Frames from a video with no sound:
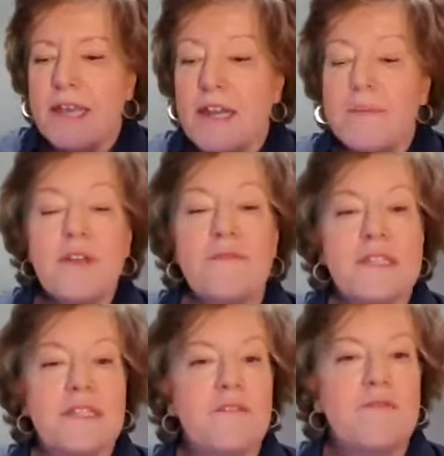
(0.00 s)
And I'm here
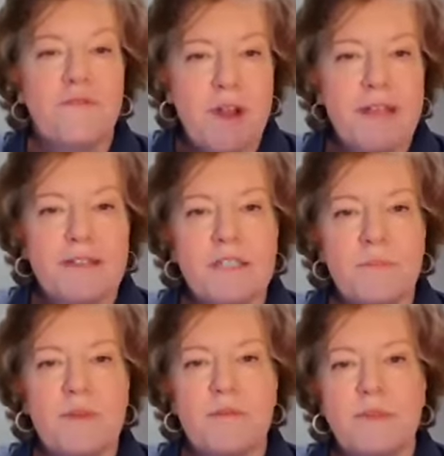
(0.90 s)
visiting friends,
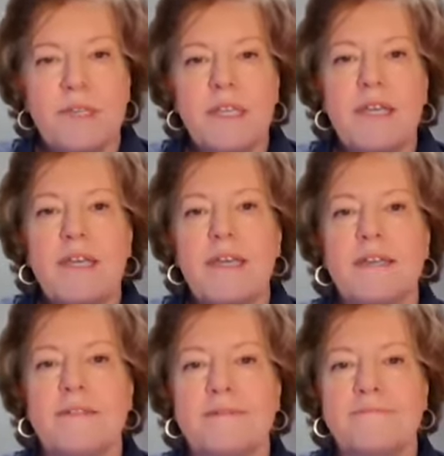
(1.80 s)
but really,
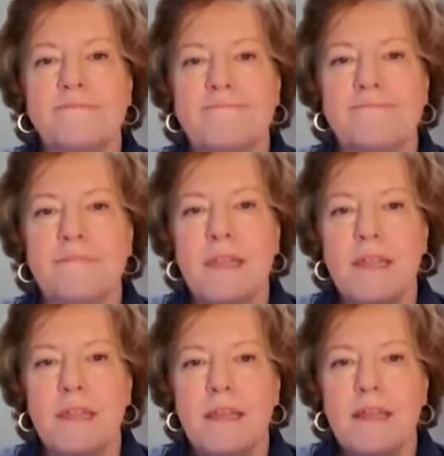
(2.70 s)

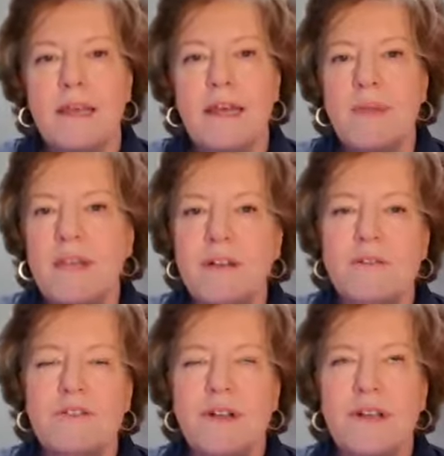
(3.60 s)
I'm
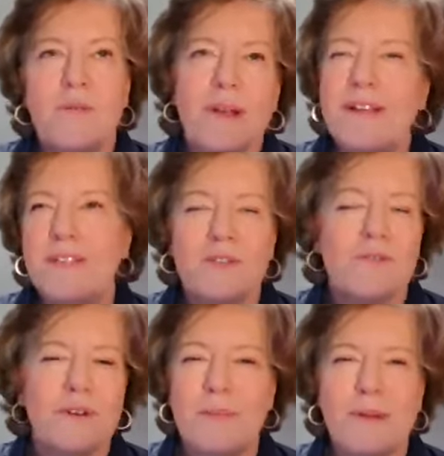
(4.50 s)
here trying to write a
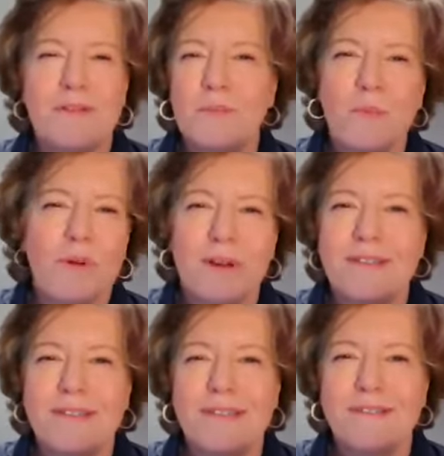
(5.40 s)
story about
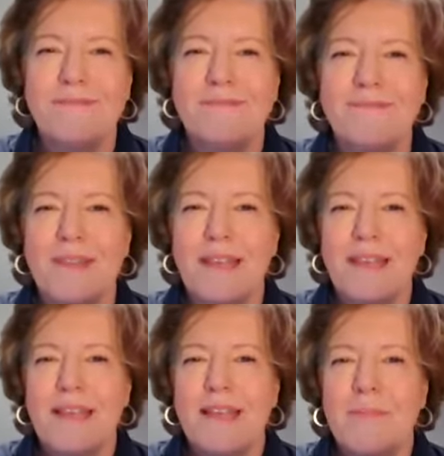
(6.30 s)
sports,
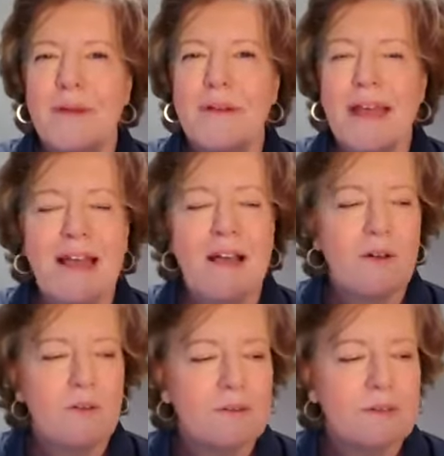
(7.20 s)
about
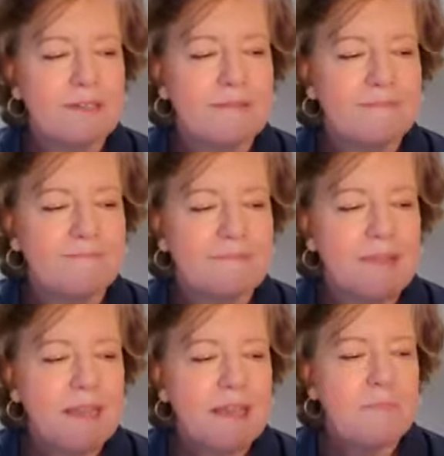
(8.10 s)
how
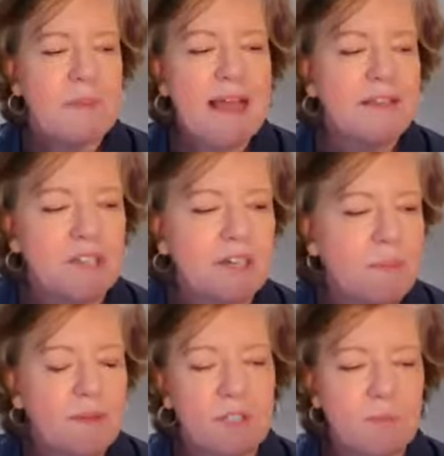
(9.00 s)
a passion
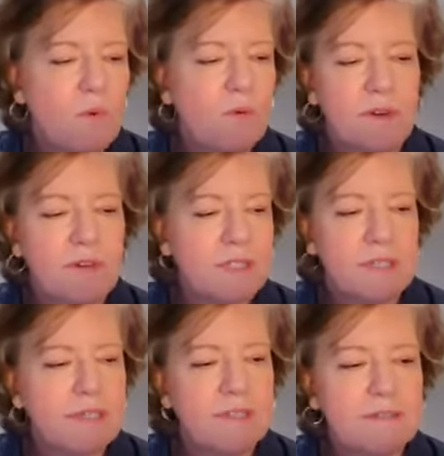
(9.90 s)
about sports
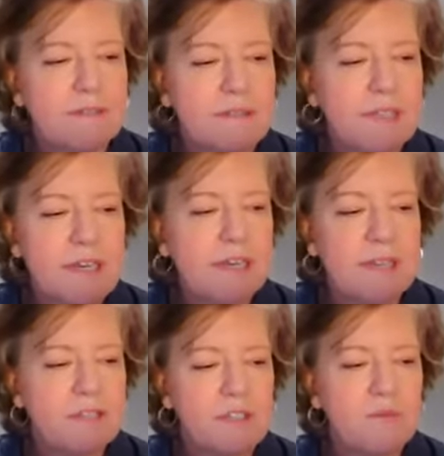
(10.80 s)
can lead
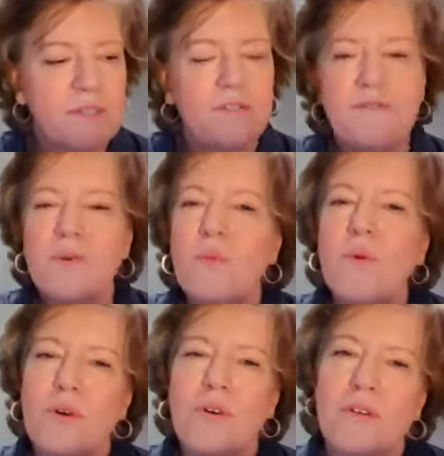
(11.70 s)
us to a different
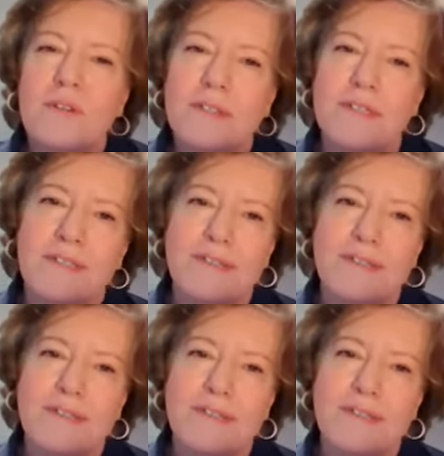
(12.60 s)
world.